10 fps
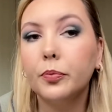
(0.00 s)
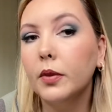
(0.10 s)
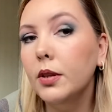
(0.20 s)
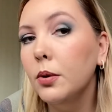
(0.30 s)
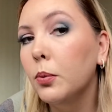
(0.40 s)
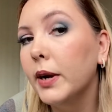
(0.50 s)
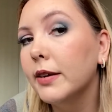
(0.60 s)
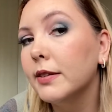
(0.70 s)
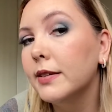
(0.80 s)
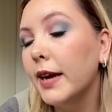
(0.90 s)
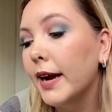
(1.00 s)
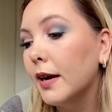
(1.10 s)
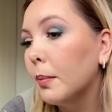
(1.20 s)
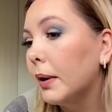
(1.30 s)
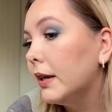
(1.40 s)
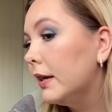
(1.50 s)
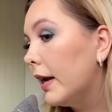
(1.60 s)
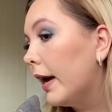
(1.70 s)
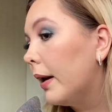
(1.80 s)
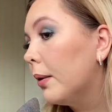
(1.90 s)
wear and tear by
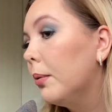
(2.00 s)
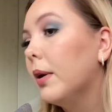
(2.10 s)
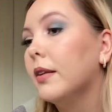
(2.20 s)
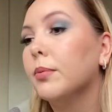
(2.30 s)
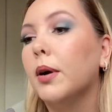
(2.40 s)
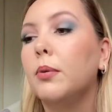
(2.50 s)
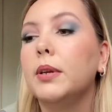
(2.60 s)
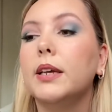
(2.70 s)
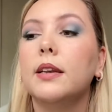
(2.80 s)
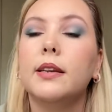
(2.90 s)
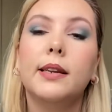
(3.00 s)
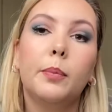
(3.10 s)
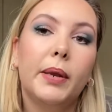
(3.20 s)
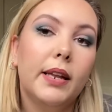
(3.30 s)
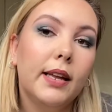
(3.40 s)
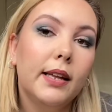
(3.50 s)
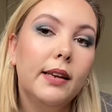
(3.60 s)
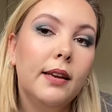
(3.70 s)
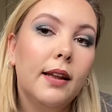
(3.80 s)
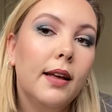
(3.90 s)
now as we're only a little bit in.
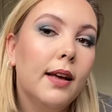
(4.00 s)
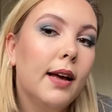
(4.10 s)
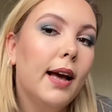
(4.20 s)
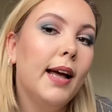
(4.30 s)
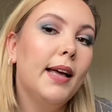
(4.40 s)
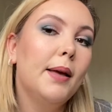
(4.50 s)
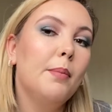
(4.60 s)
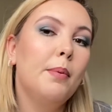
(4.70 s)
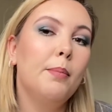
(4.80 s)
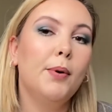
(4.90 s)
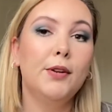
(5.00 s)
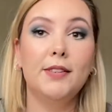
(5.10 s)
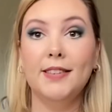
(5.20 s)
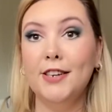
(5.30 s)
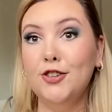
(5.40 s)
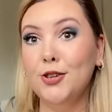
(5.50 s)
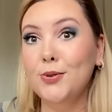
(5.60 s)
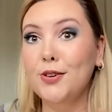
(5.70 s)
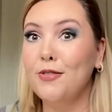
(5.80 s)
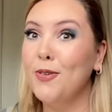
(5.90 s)
But stay tuned
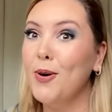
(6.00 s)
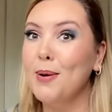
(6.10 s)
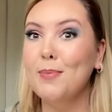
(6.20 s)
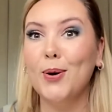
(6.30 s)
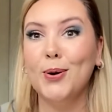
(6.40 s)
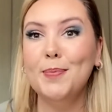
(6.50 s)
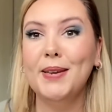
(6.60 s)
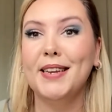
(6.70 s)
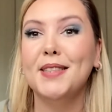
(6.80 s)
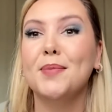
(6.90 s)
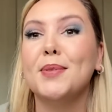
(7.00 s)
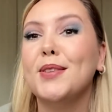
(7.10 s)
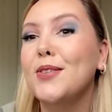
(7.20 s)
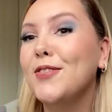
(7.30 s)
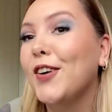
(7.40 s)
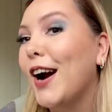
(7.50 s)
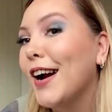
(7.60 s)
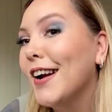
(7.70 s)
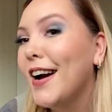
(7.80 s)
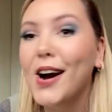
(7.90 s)
for more updates. But so far
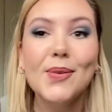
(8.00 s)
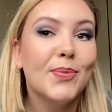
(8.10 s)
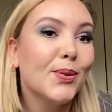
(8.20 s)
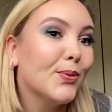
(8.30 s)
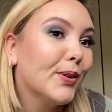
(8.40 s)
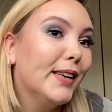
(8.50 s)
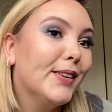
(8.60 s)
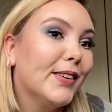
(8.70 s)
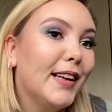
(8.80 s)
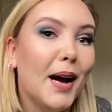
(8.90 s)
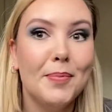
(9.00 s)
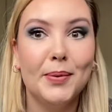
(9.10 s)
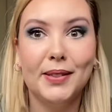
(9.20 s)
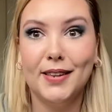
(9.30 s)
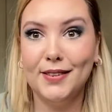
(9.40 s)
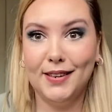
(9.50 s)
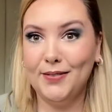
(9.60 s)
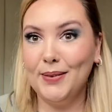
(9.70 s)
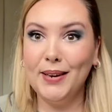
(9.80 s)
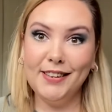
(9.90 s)
I'm really happy with this stick
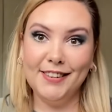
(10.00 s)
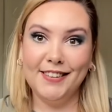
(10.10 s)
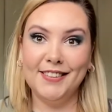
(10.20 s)
foundation.